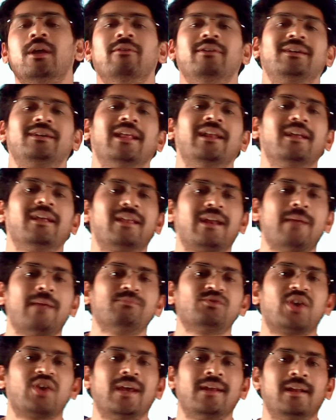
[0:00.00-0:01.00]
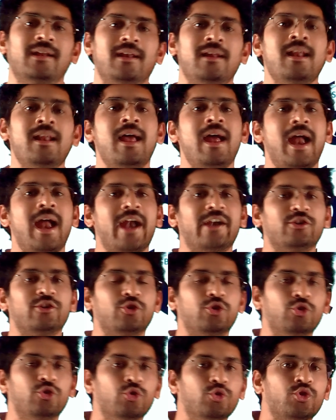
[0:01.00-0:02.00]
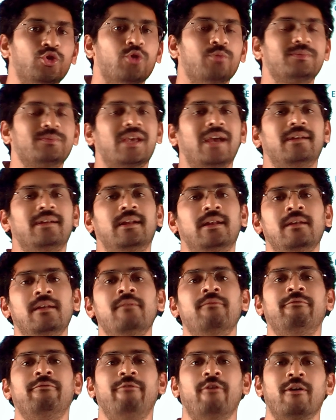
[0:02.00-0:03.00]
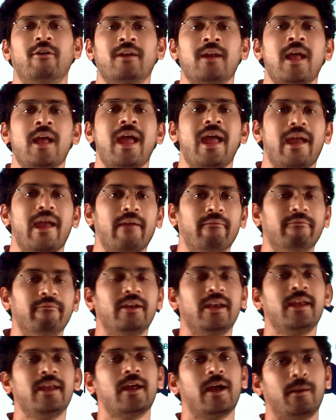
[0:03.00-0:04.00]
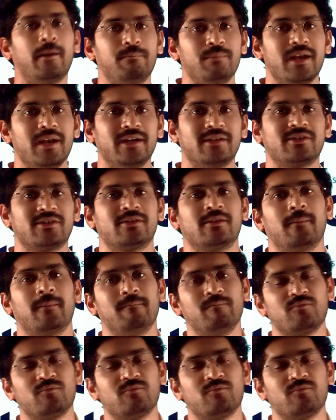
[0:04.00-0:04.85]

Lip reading: our Telegram channel and YouTube channel for every updates.